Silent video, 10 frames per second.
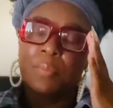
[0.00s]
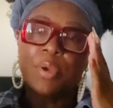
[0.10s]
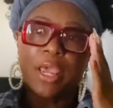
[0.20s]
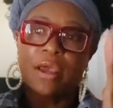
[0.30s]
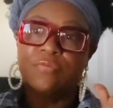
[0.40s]

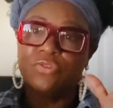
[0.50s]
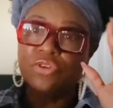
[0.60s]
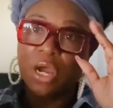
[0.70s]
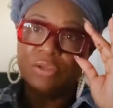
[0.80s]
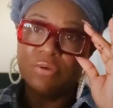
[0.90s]
pair of, you
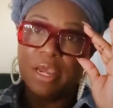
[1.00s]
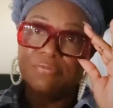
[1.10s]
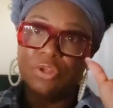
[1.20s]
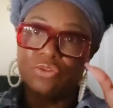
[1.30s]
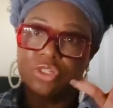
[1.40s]
know how you have
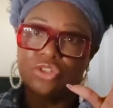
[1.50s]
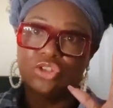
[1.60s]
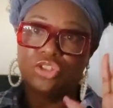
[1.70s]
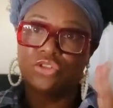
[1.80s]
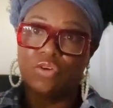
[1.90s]
those little
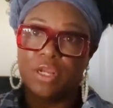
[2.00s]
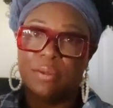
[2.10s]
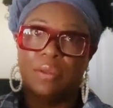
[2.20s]
short